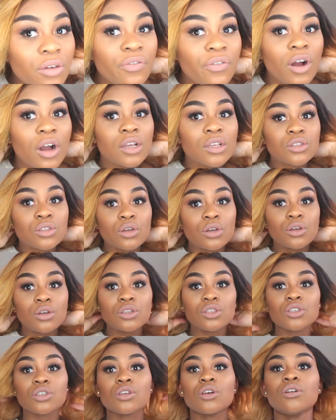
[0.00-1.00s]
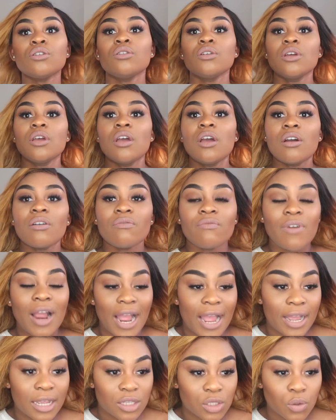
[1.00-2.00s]
far, it's so good, you know?
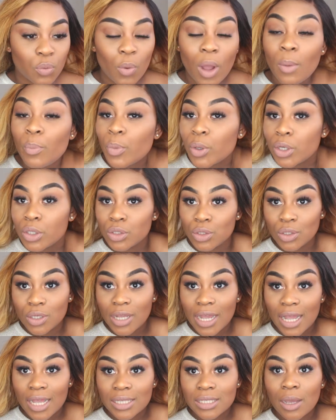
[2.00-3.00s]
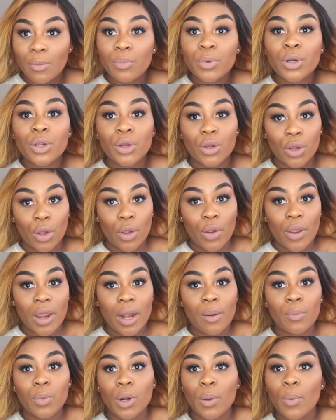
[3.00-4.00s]
Right, so what I'm gonna do, guys, I'm gonna go
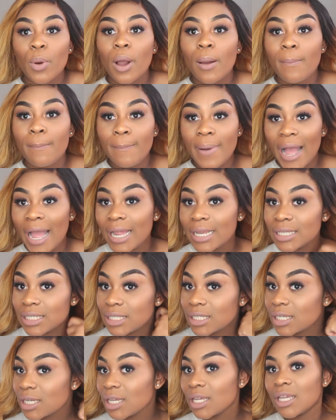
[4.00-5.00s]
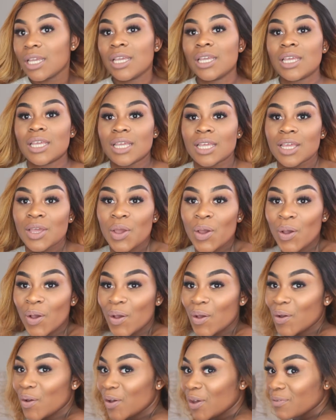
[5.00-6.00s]
and I'm gonna put a band.
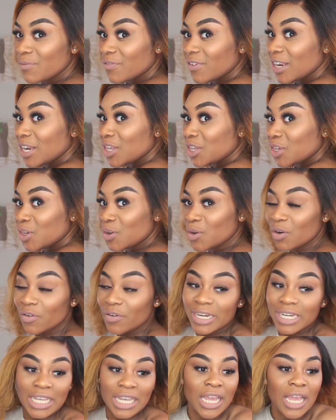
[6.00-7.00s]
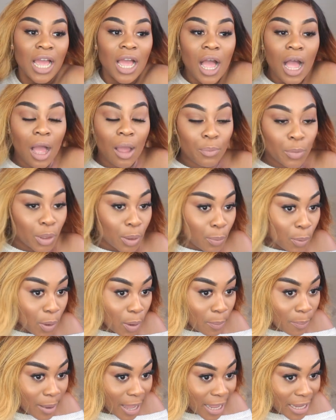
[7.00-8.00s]
Oh, I'm feeling cute already. I'm gonna put
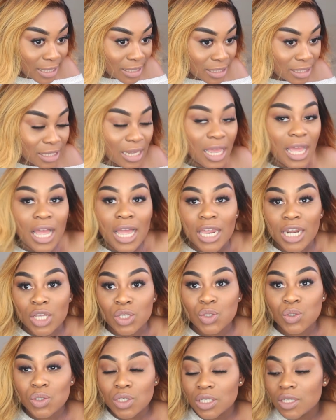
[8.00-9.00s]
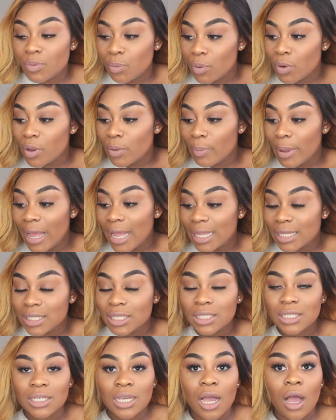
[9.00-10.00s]
a band, and as soon as I put a
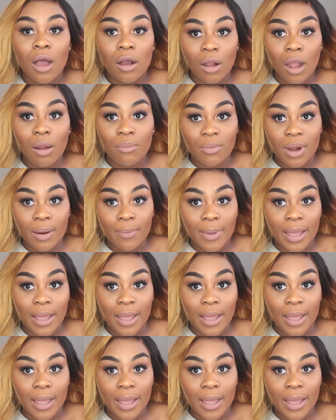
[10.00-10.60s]
band, I'll come right